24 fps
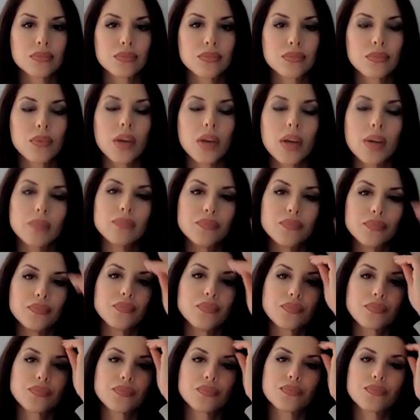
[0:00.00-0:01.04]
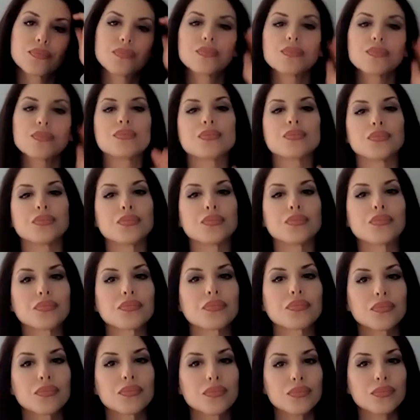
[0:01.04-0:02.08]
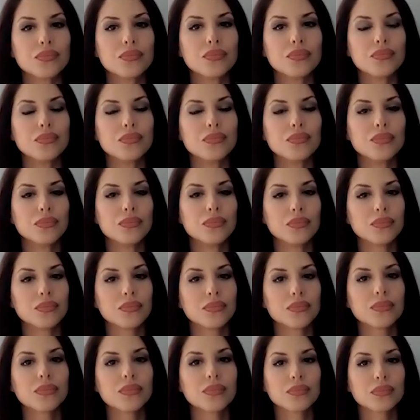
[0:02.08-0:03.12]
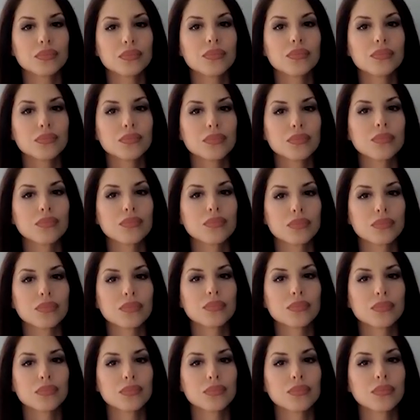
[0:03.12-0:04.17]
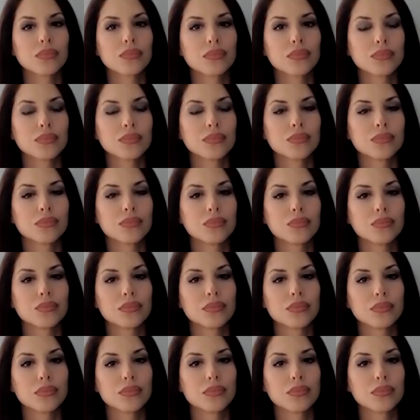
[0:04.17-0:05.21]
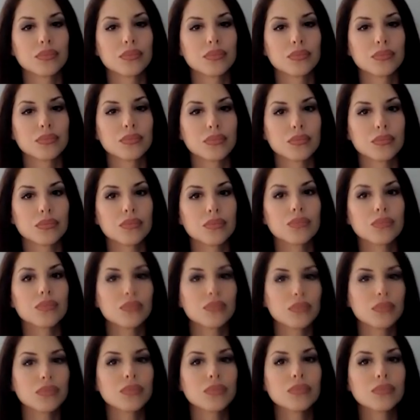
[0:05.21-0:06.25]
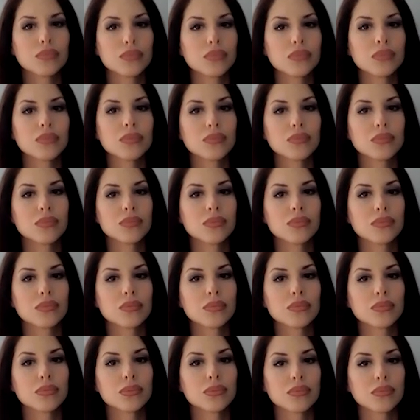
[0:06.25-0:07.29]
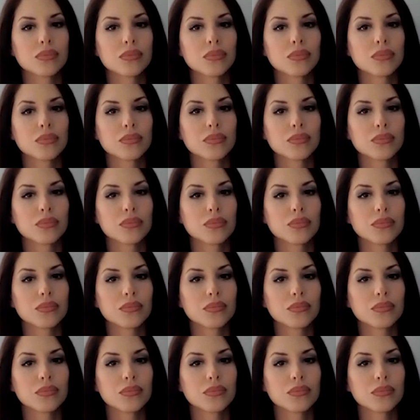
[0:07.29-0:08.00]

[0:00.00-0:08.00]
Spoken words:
This person isn't speaking.